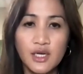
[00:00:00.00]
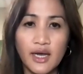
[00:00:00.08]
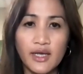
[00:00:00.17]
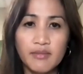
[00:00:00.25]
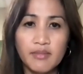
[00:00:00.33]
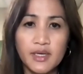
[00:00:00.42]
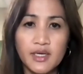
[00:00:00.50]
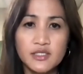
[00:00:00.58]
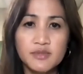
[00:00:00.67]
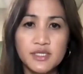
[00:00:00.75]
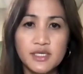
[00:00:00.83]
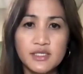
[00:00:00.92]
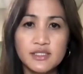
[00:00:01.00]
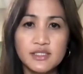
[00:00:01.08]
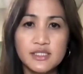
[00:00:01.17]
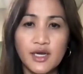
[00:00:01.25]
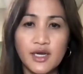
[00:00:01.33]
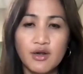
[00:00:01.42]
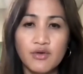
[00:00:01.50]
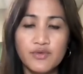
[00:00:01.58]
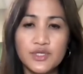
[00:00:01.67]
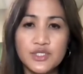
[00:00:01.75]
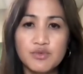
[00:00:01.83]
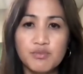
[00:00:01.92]
My husband has a tear of
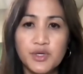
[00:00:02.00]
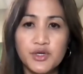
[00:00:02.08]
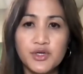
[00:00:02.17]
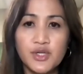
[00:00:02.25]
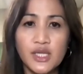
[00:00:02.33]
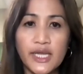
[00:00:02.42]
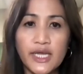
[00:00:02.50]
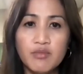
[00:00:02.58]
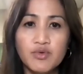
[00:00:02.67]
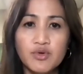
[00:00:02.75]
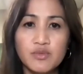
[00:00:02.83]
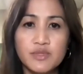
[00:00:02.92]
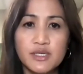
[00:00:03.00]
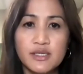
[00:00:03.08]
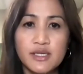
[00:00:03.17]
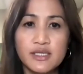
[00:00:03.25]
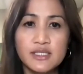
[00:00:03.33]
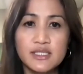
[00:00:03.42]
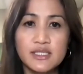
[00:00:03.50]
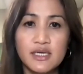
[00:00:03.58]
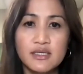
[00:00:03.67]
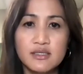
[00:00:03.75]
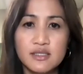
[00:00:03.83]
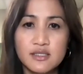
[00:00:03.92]
the superior labrum that
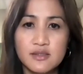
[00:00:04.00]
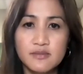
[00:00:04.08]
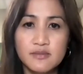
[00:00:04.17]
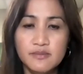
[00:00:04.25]
extends